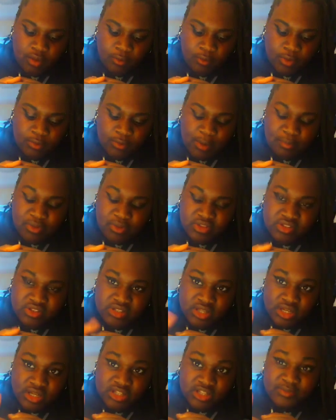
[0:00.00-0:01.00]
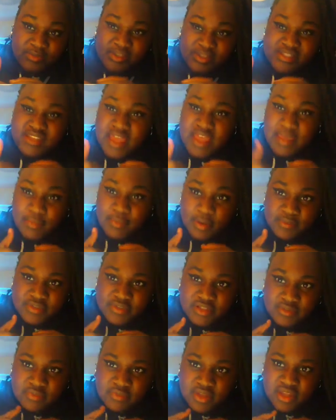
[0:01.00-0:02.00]
One of my brother's classmates came up
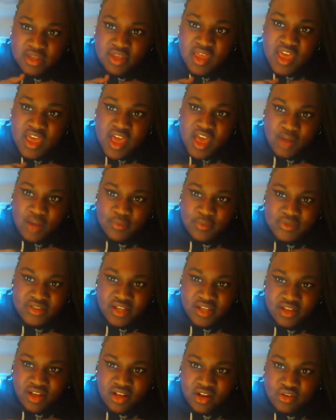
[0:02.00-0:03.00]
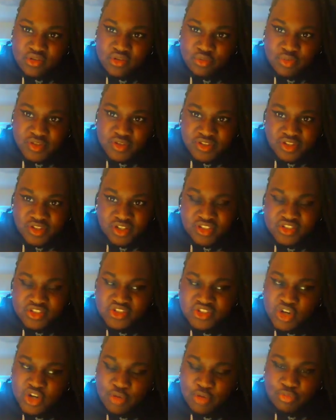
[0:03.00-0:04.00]
to me and was like, "Oh, your brother got in
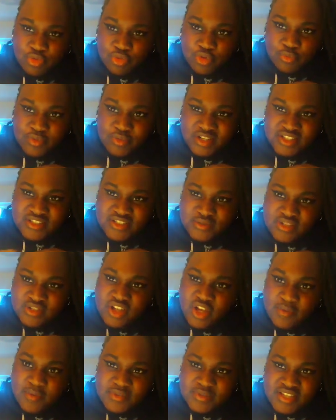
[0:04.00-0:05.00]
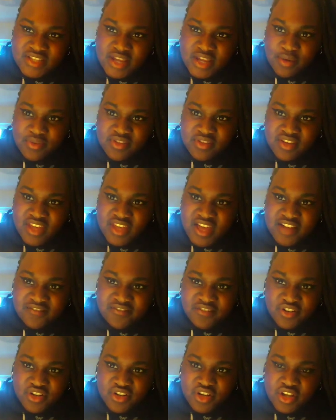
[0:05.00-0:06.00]
trouble because he was combing his hair with an
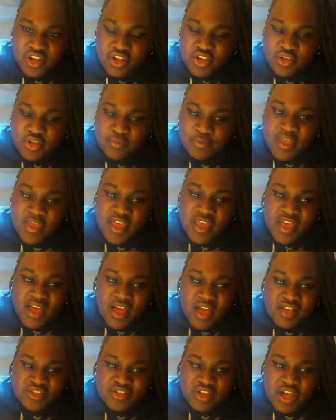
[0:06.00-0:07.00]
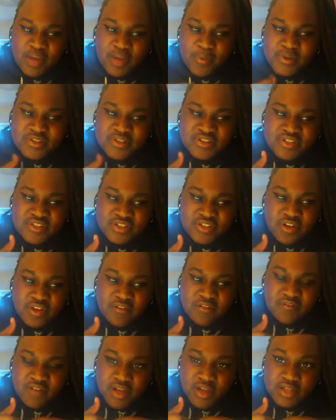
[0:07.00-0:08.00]
afro comb." So I went to go
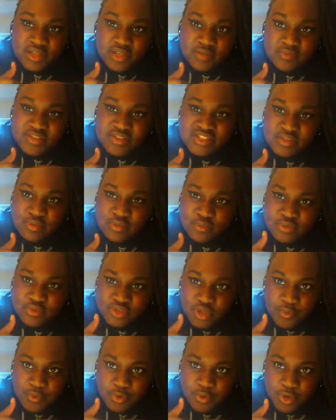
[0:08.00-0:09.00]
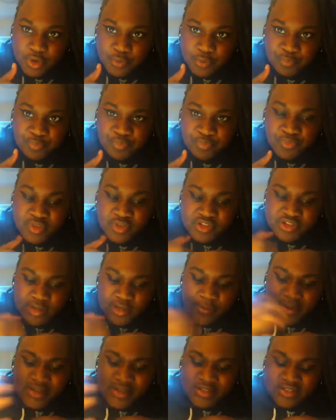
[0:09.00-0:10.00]
and find him and see what was going on. So I
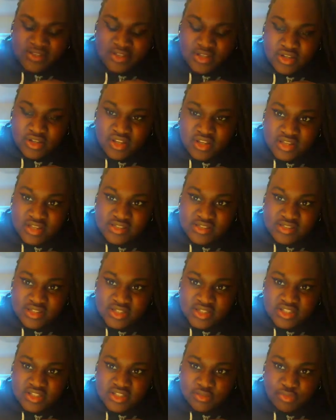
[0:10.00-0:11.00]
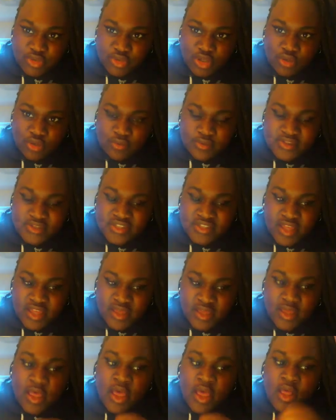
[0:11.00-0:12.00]
went to look in isolation, but no one was
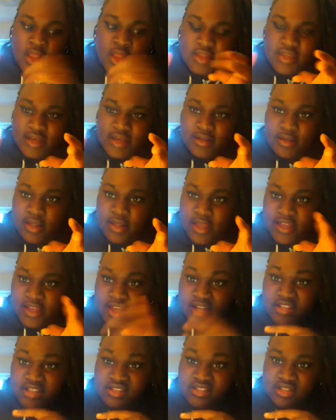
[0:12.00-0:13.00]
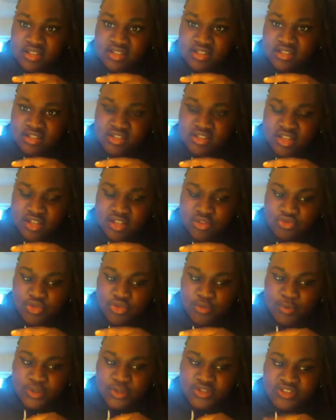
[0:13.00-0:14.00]
there. Now, like, isolation is like the
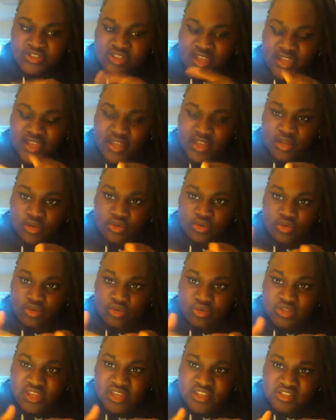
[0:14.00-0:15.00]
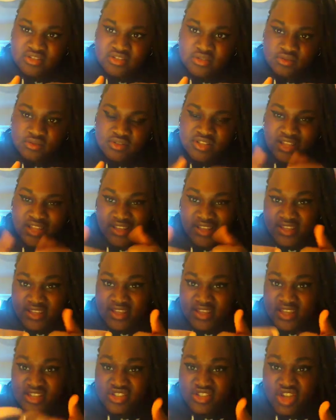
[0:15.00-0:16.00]
room where you stay in all day in school. It's like an
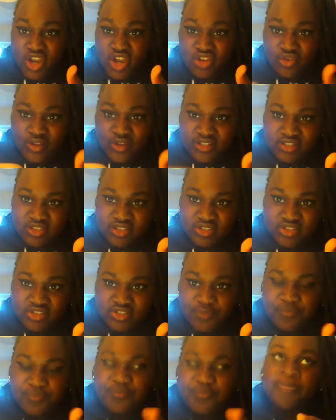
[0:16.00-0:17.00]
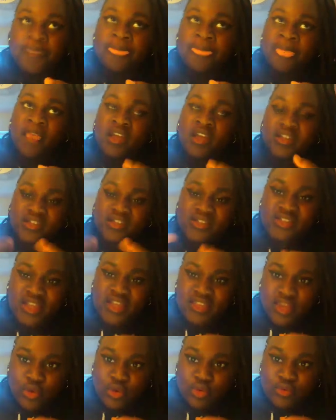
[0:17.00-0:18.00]
internal exclusion. You stay
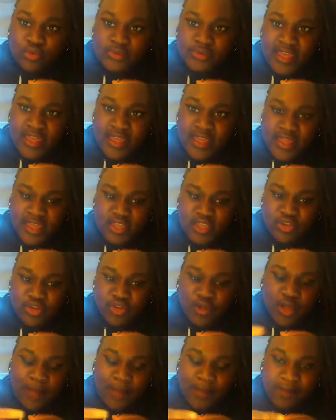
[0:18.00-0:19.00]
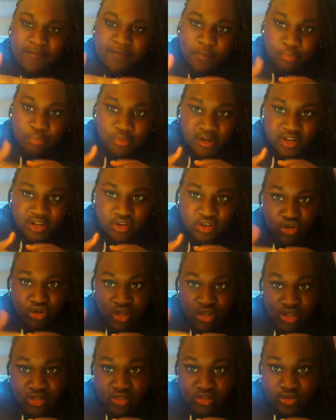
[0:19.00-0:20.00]
in there all day, like you don't come out for break or
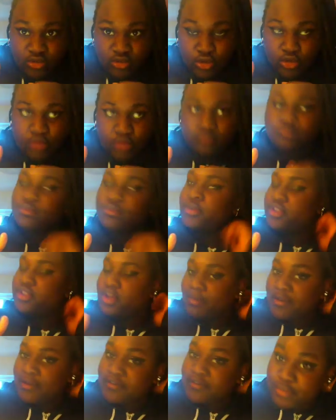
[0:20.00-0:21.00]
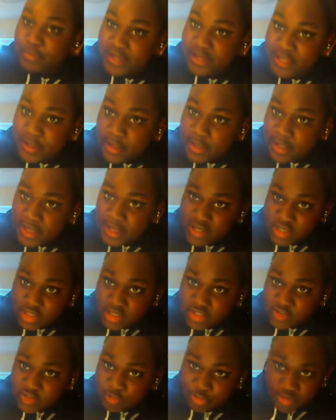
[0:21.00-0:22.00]
lunch. Well, you come out for break and
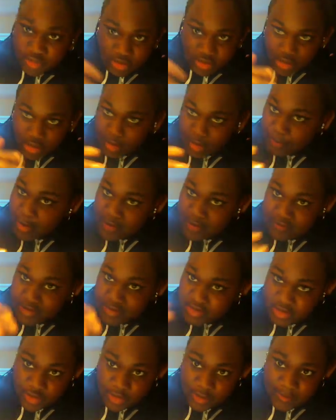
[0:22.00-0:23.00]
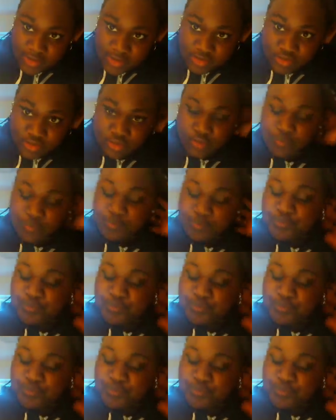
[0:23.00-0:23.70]
lunch, but apart from that, you don't come out at all.